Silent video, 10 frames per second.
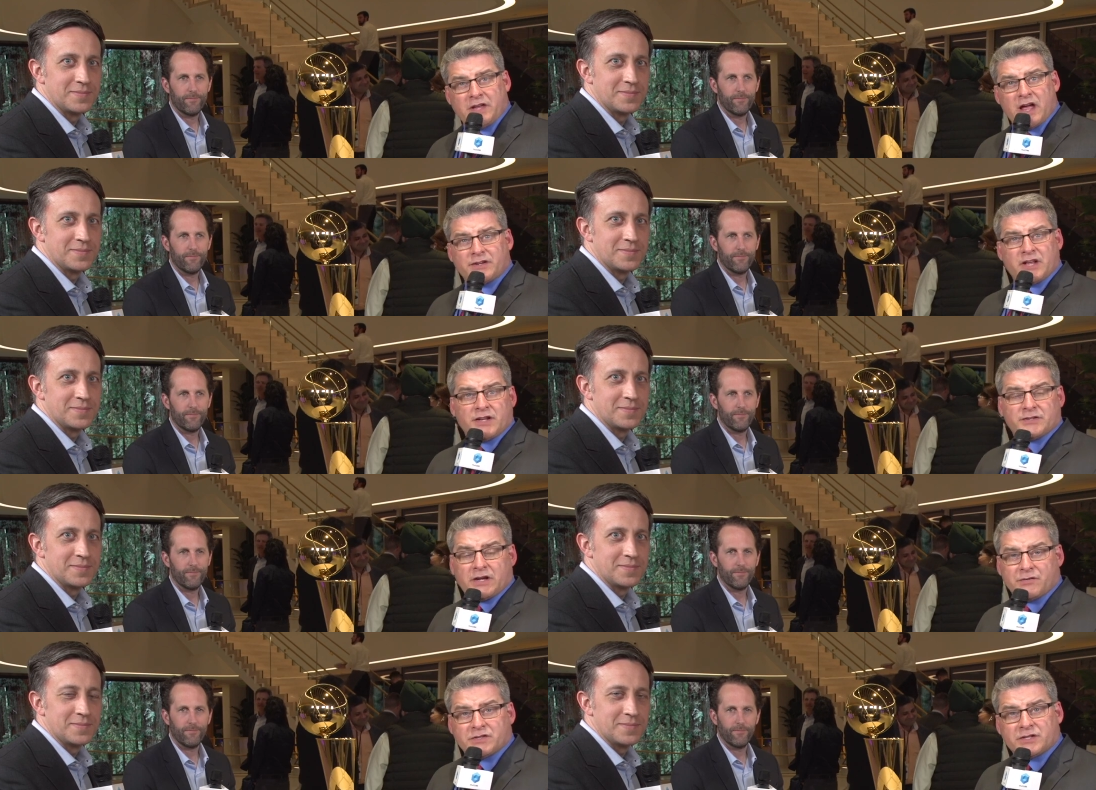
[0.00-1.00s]
Speaker 1: downtown
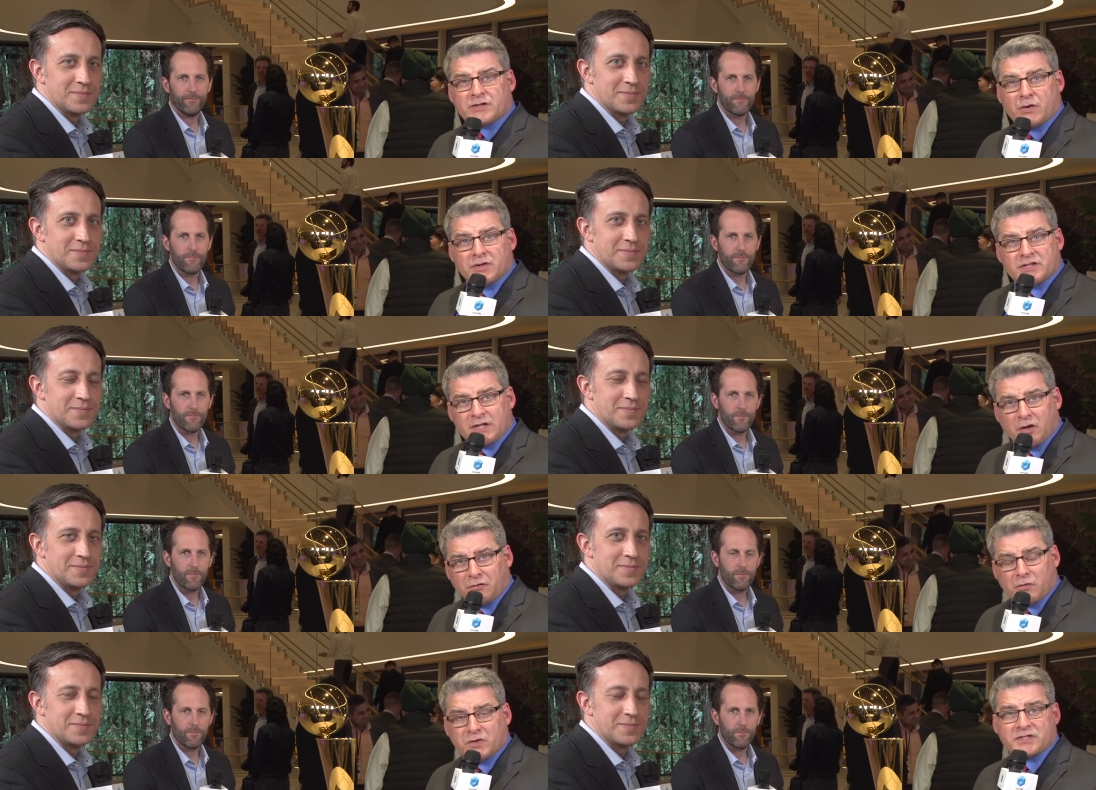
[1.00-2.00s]
San Francisco in the
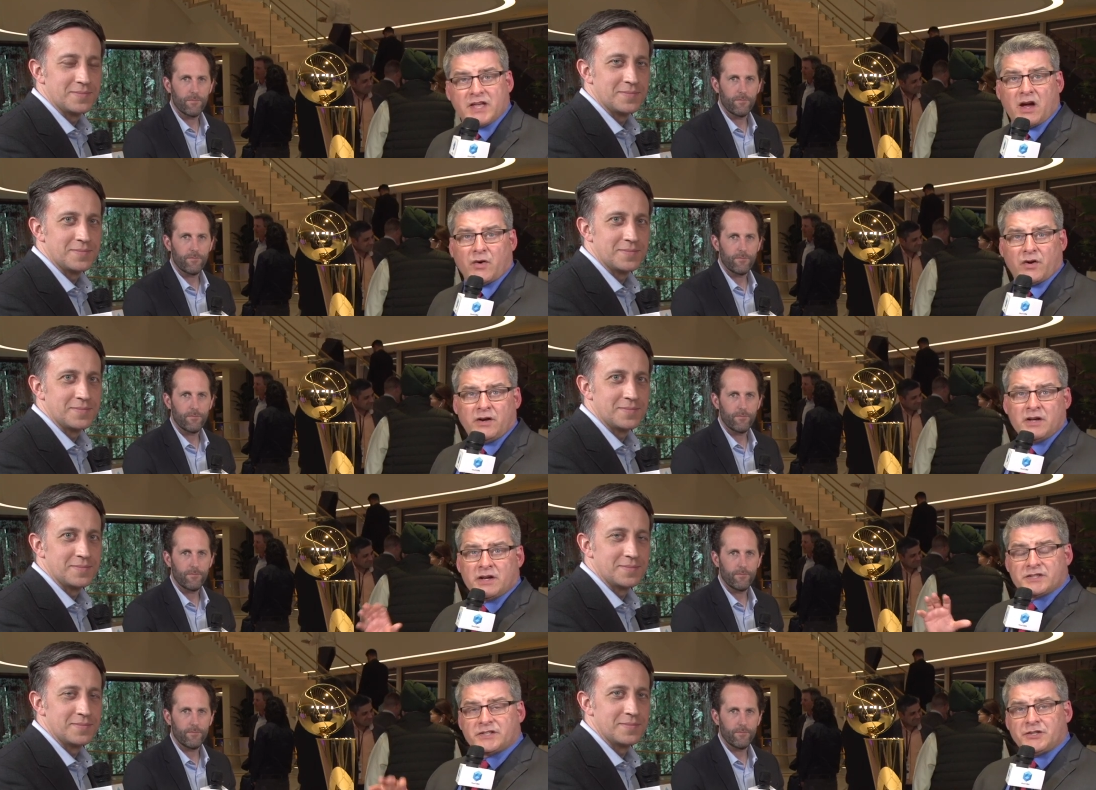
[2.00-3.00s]
Salesforce Tower.
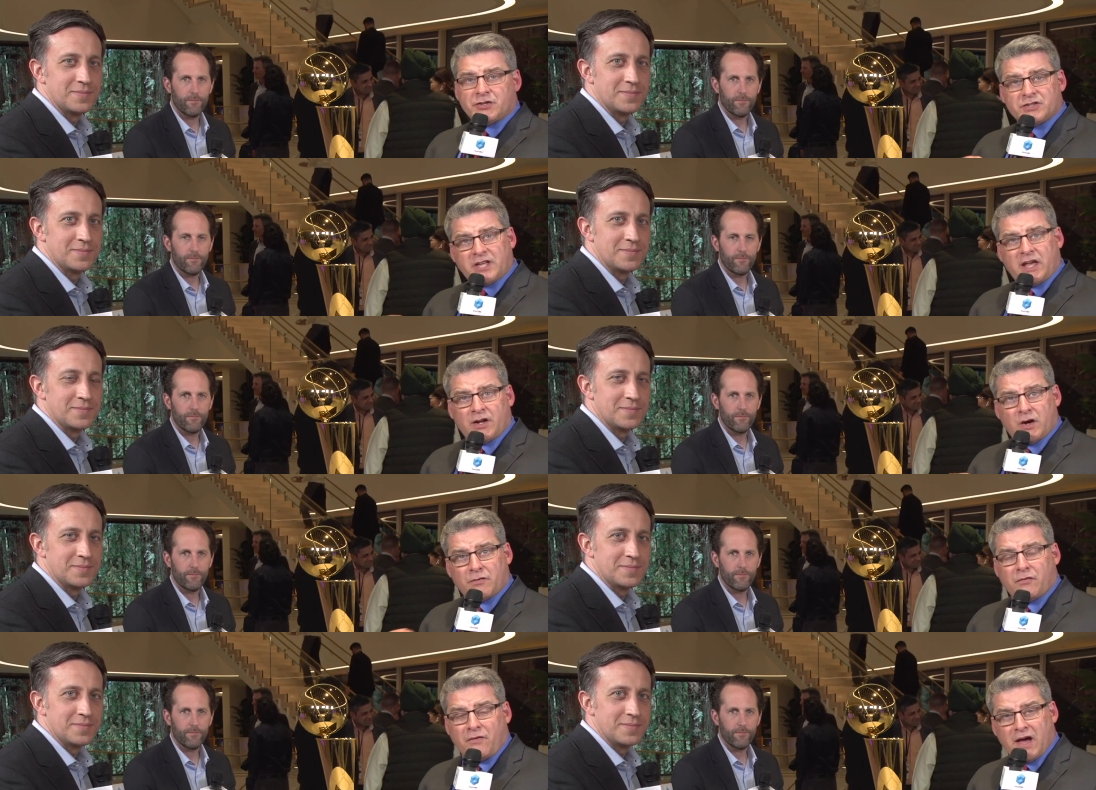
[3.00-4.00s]
Accenture's taken
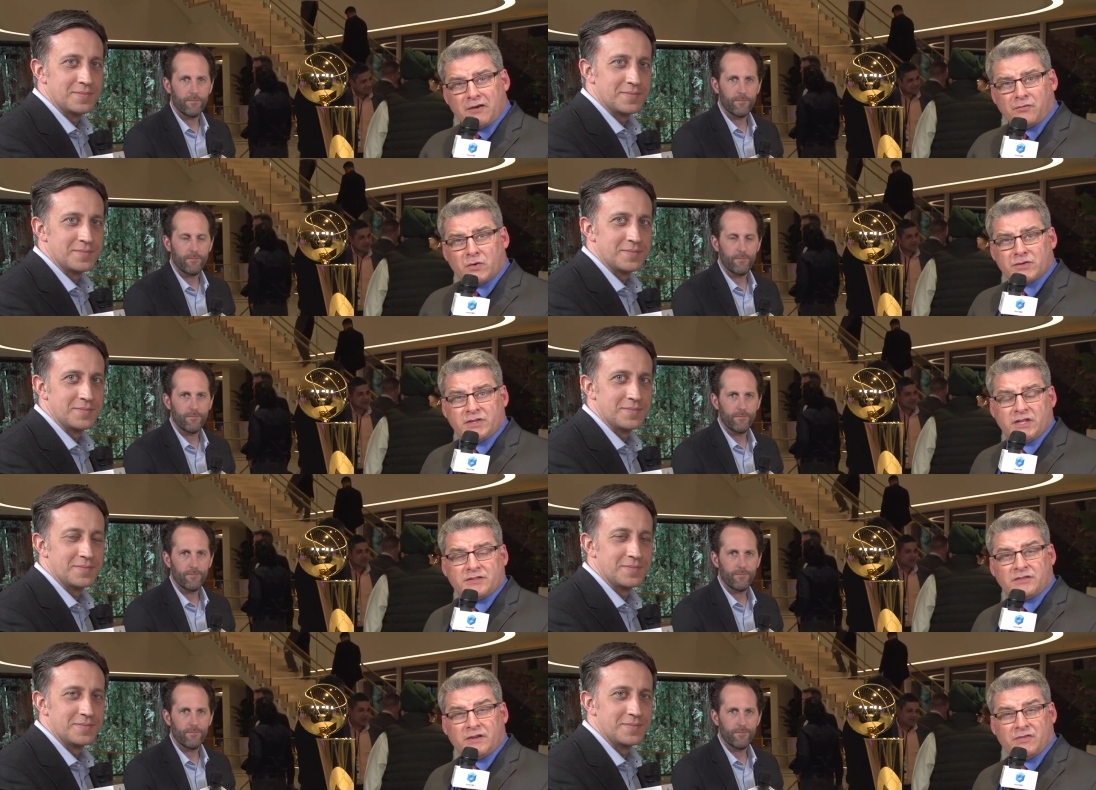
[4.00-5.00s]
over 5 floors of the
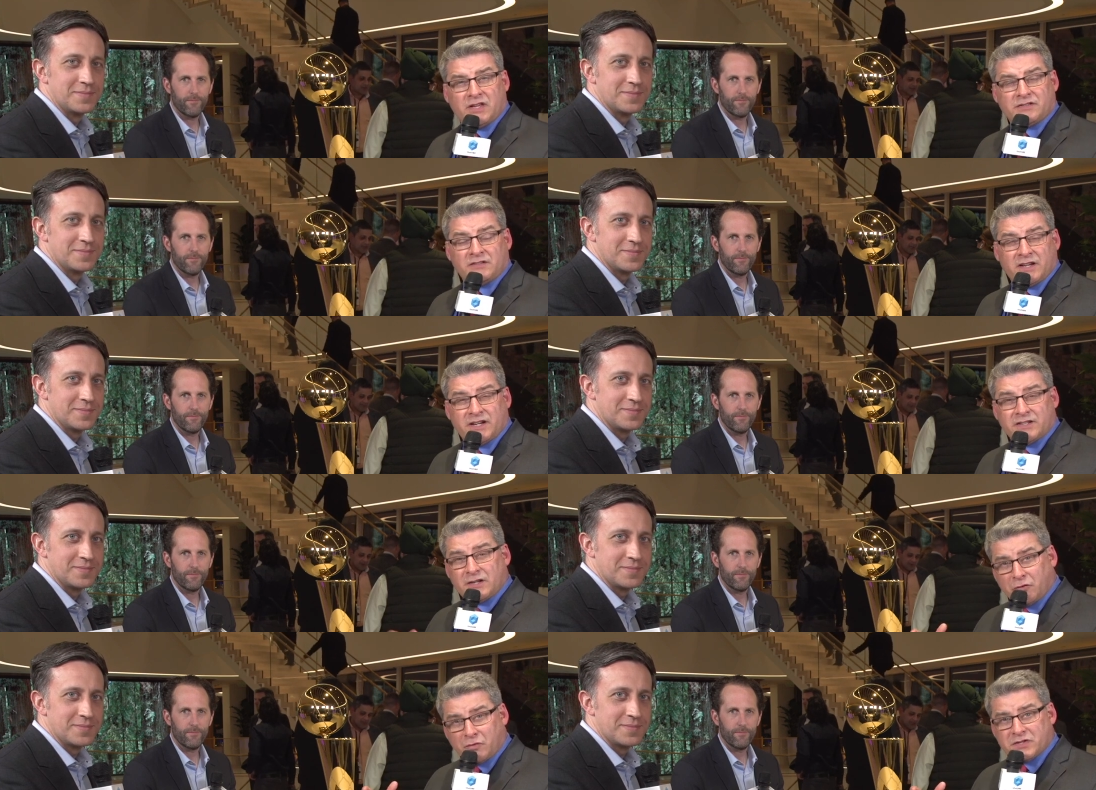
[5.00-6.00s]

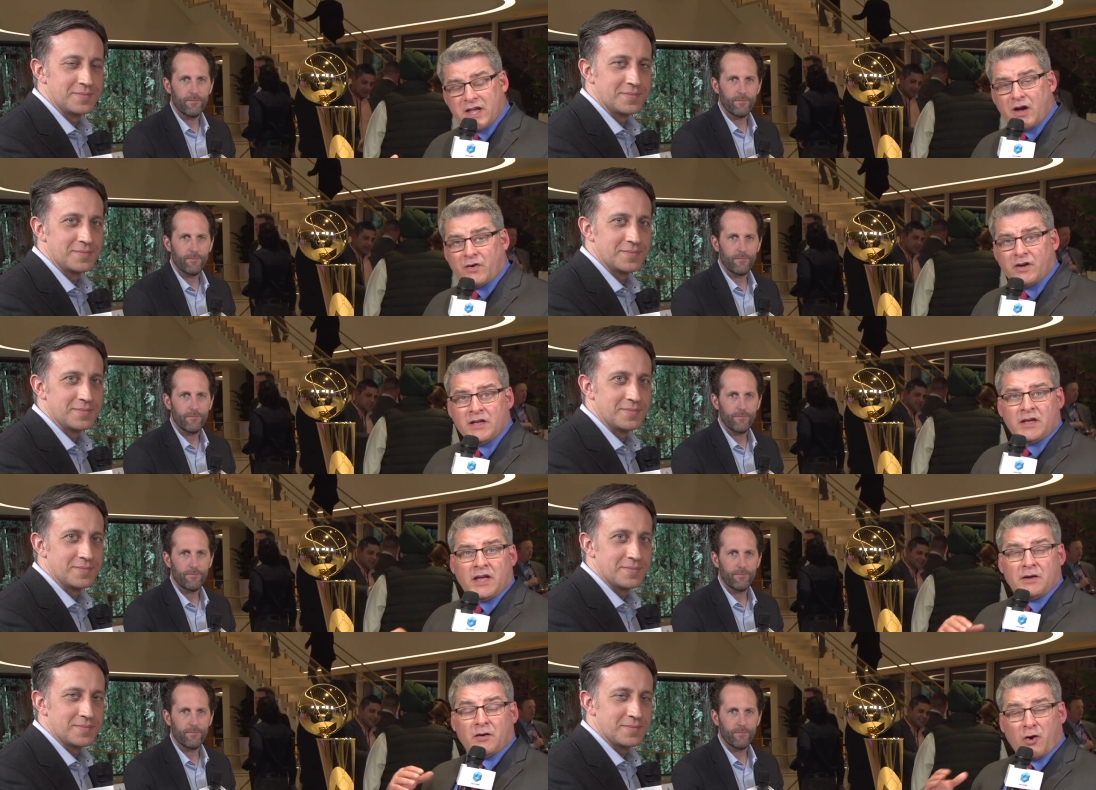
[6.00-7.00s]
Salesforce Tower,
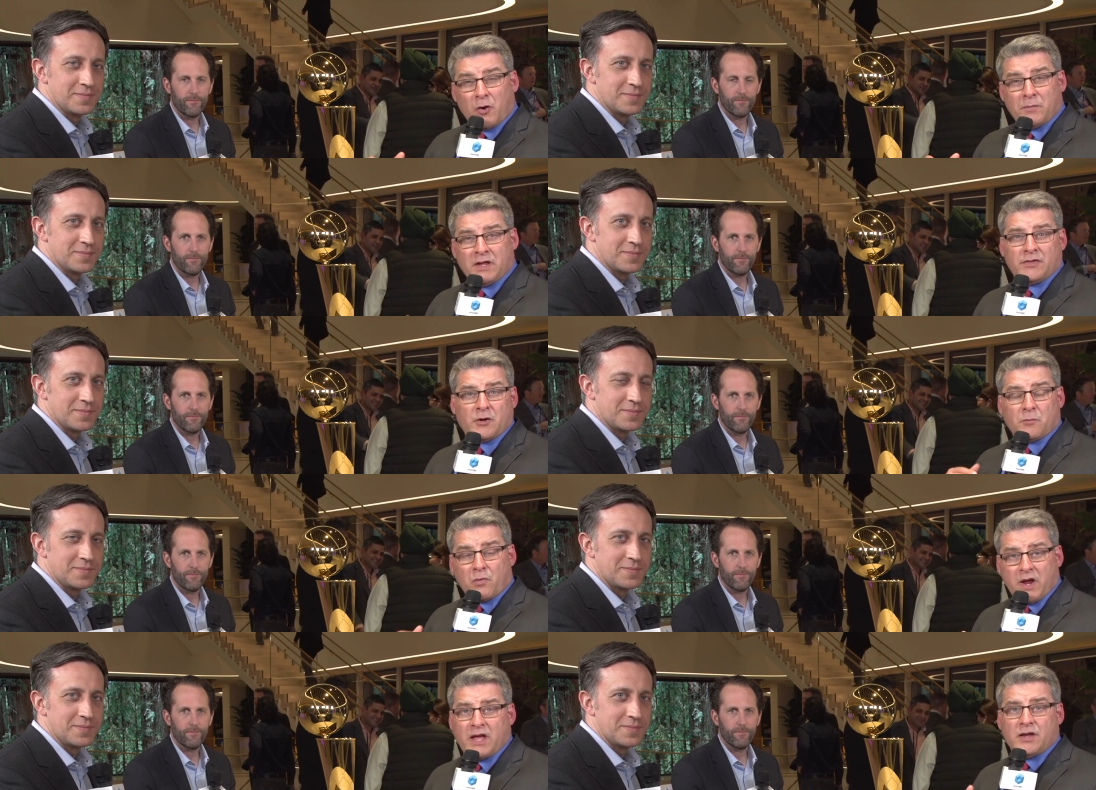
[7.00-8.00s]
and they're opening their
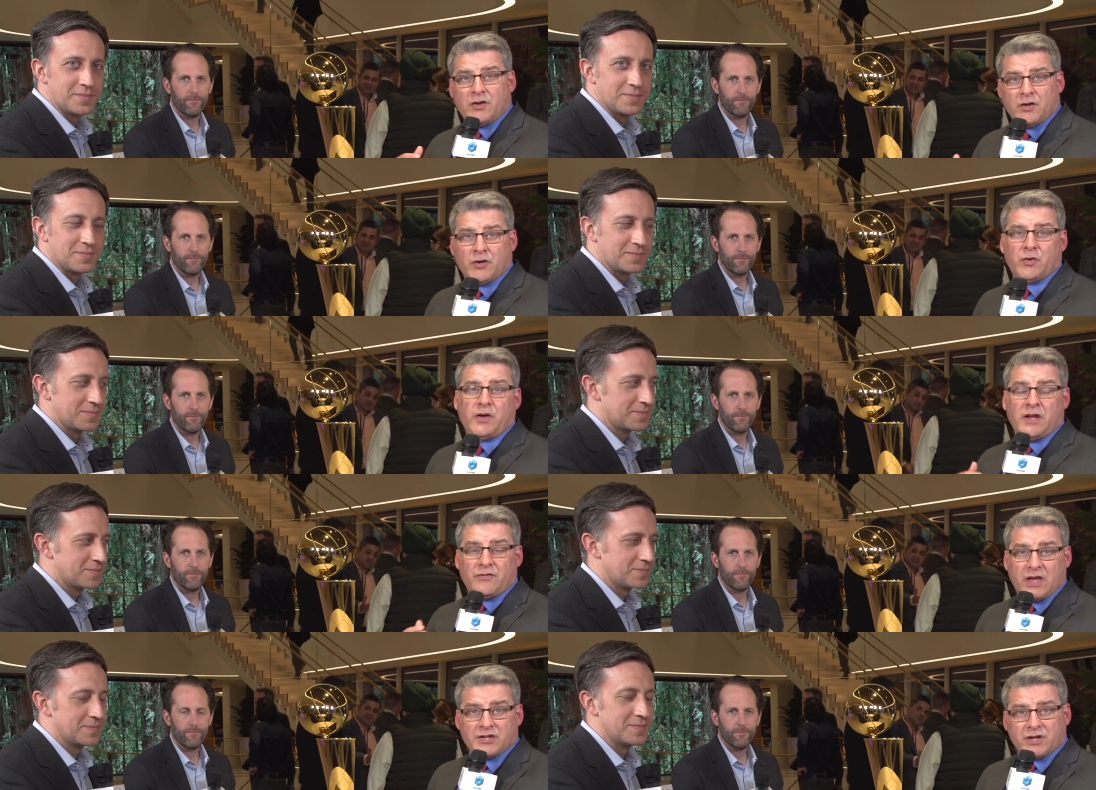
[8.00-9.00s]
brand new
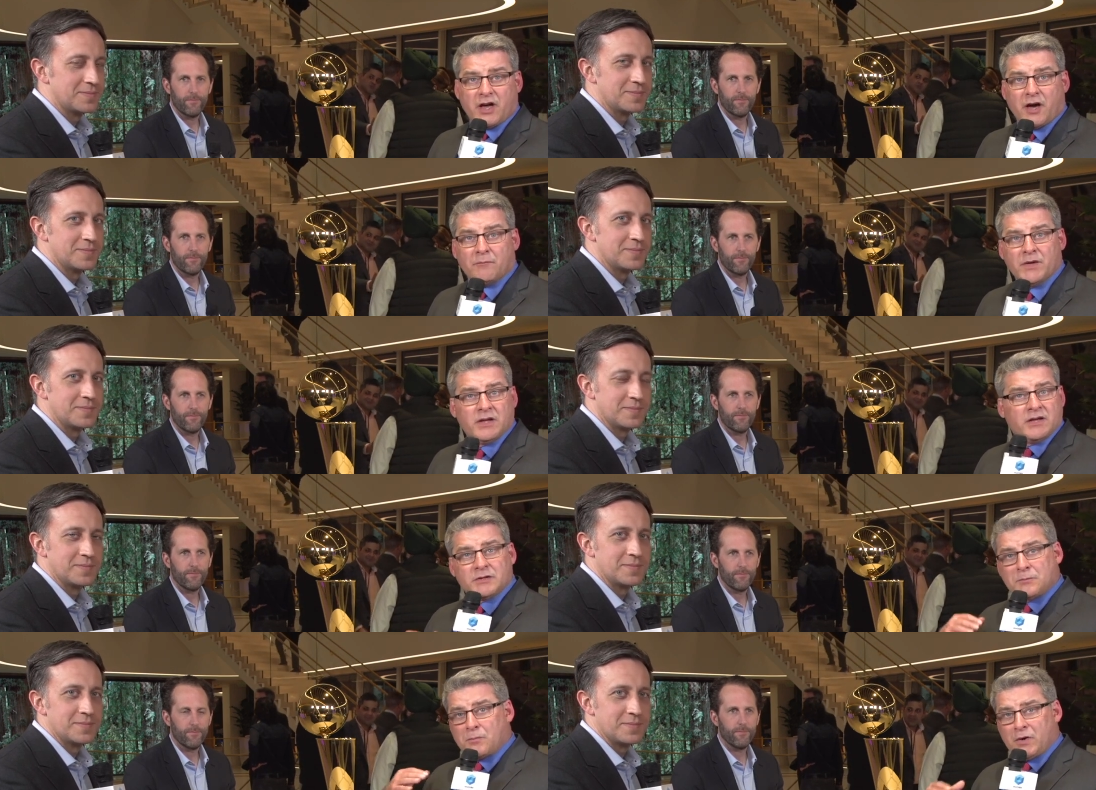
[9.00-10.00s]
innovation hub.
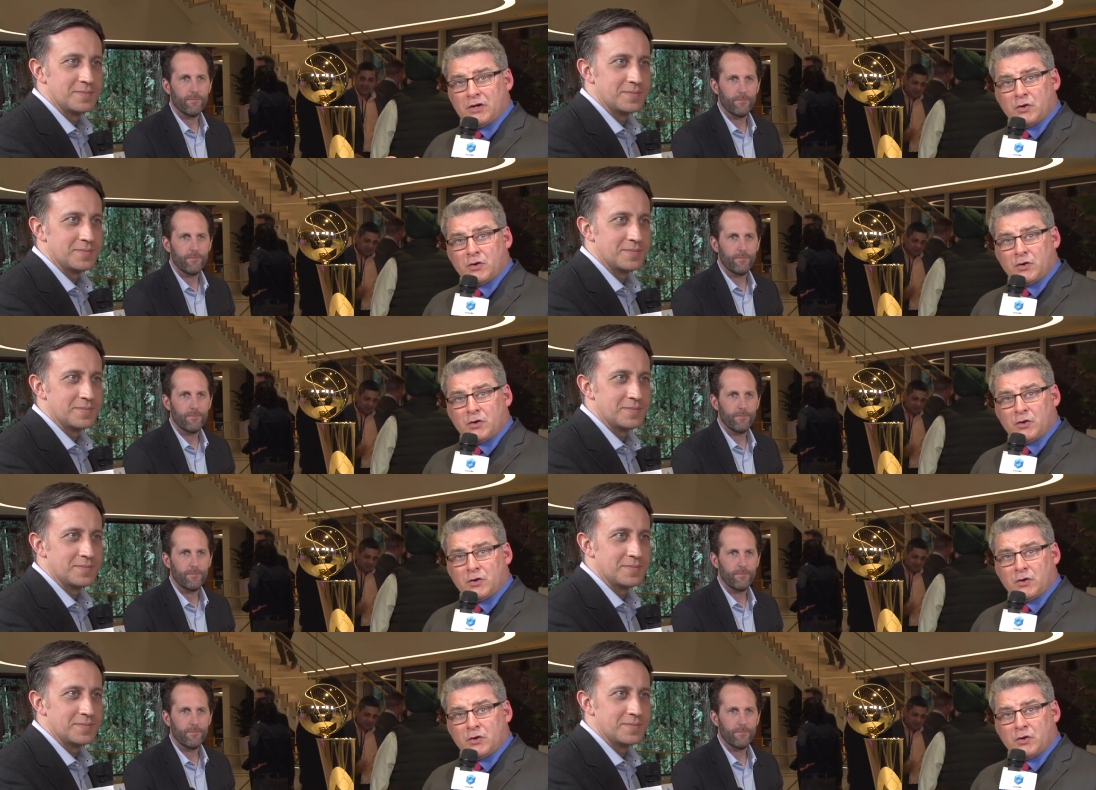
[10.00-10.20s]
It's pretty